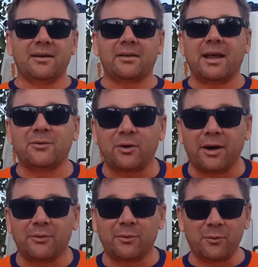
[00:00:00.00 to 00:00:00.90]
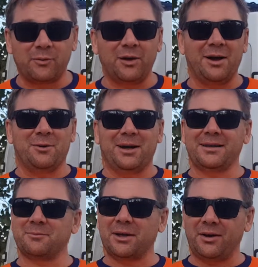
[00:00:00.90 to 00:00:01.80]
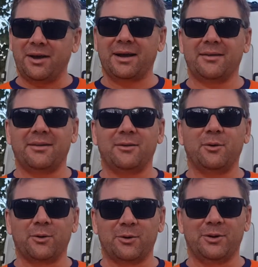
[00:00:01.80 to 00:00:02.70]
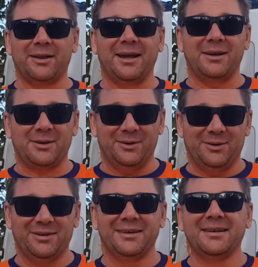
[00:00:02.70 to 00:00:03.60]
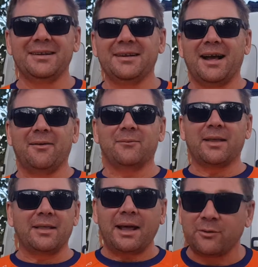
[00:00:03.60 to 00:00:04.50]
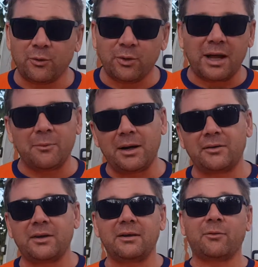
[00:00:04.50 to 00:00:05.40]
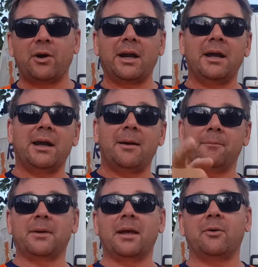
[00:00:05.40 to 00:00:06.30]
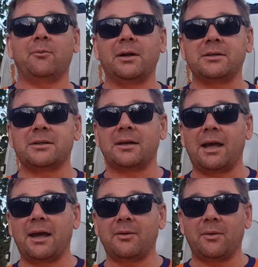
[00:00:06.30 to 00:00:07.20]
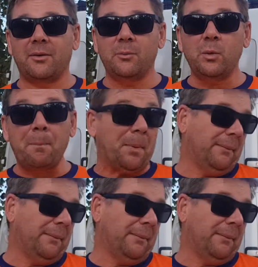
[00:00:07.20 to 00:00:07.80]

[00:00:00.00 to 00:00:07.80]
That's right, from a fellow where's Mackay. All good, thank you. That's all. Can't wait to see you Friday. Get on, register, and whoop!